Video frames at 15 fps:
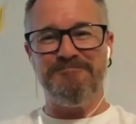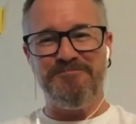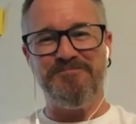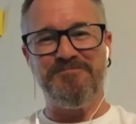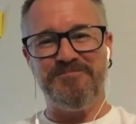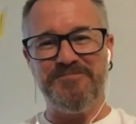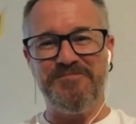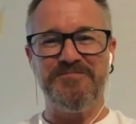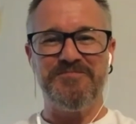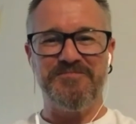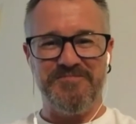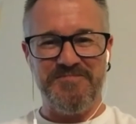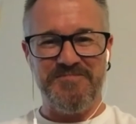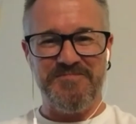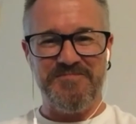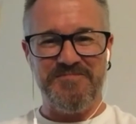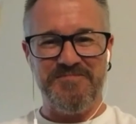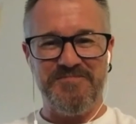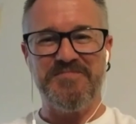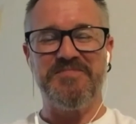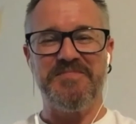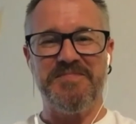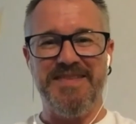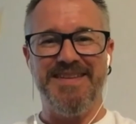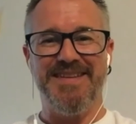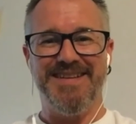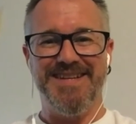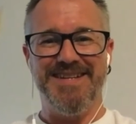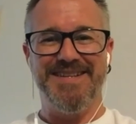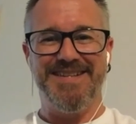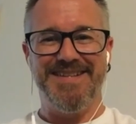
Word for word: yes. I love Luke four, you know, and he's